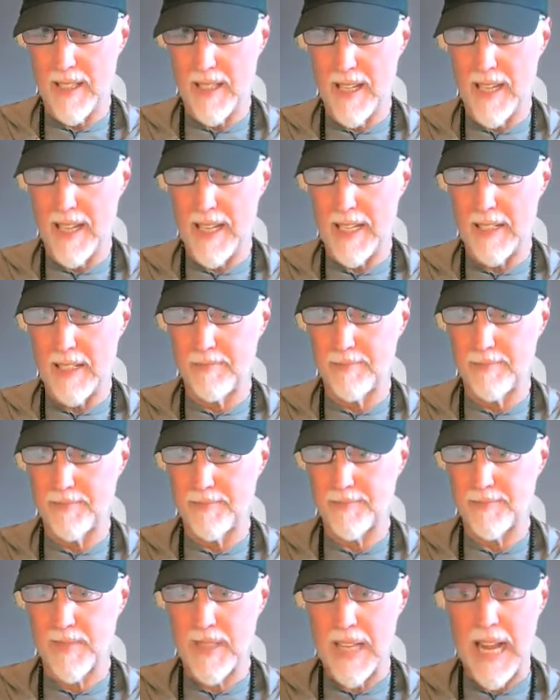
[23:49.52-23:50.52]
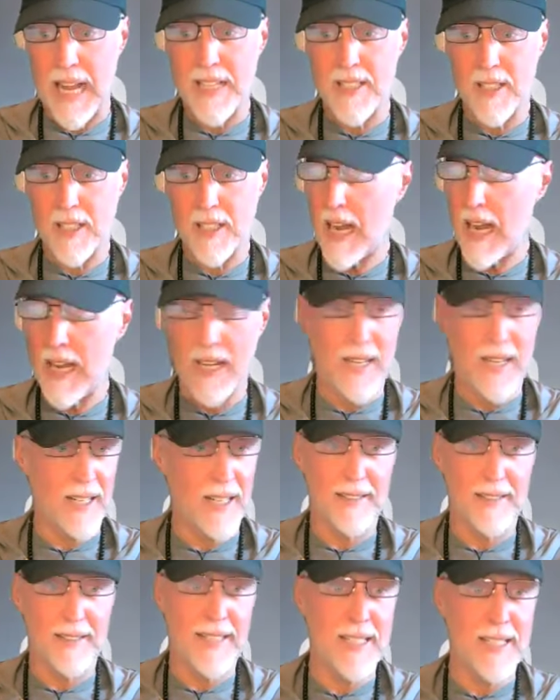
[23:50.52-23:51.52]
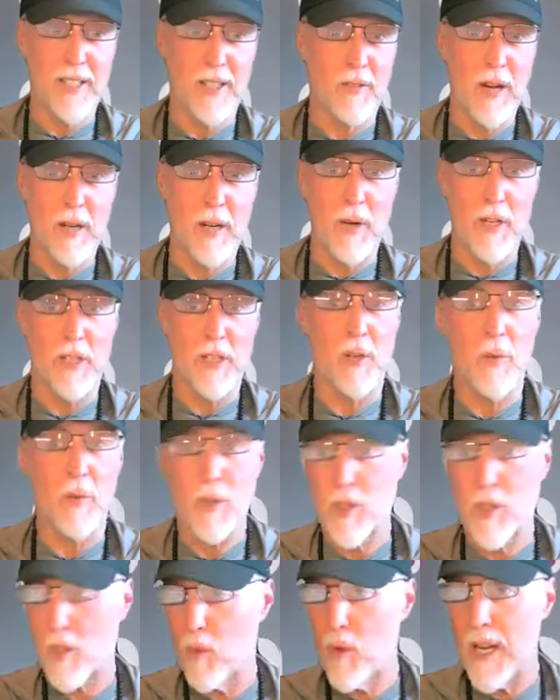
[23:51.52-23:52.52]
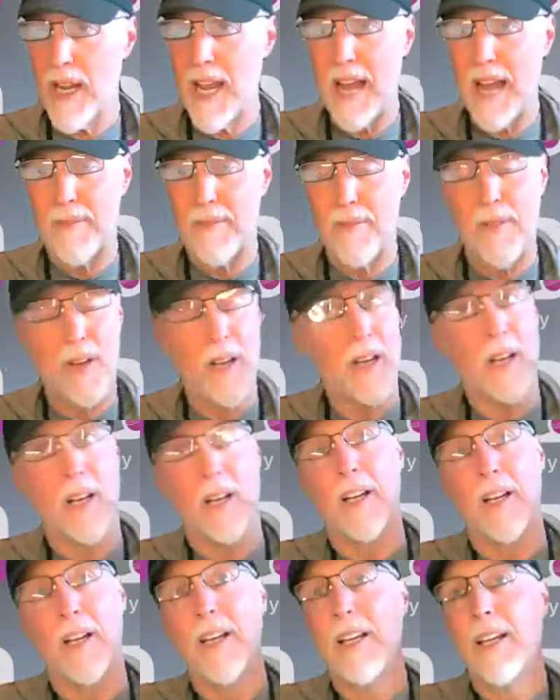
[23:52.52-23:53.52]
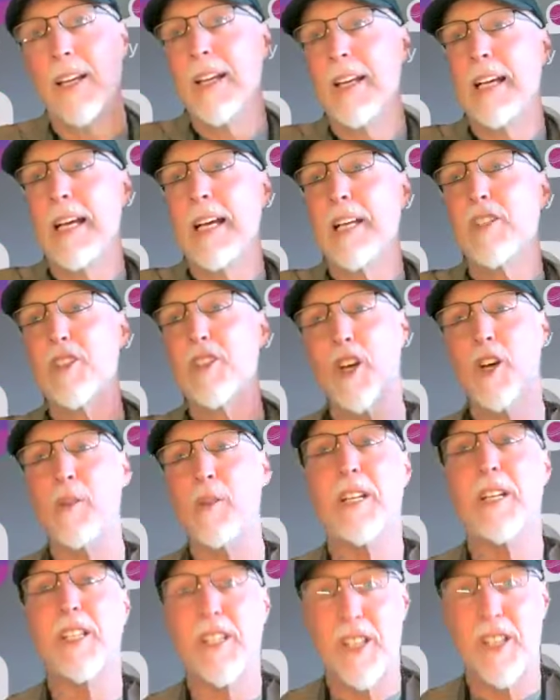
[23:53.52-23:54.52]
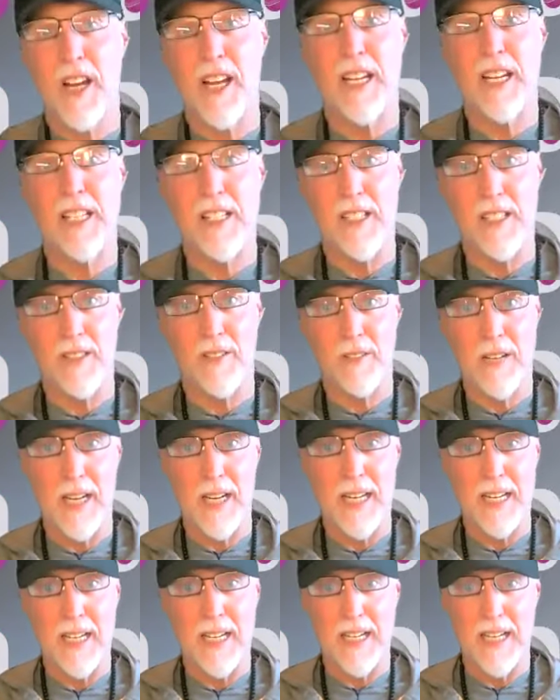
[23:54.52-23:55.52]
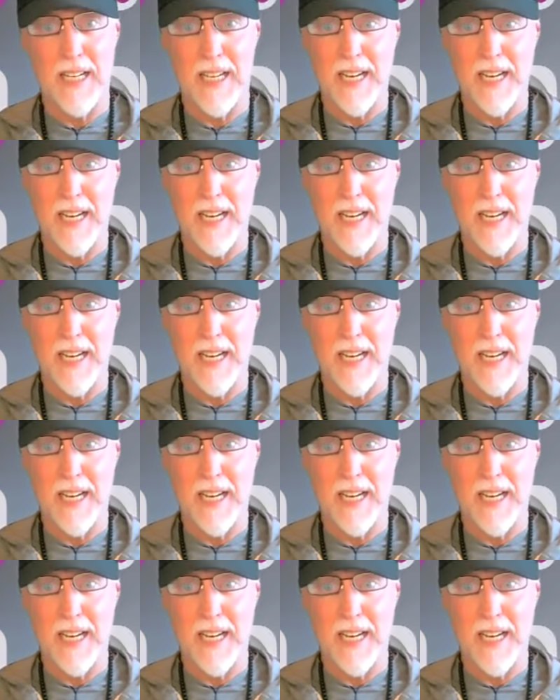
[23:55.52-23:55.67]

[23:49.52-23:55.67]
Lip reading: This is a great question. So we have so much science, right?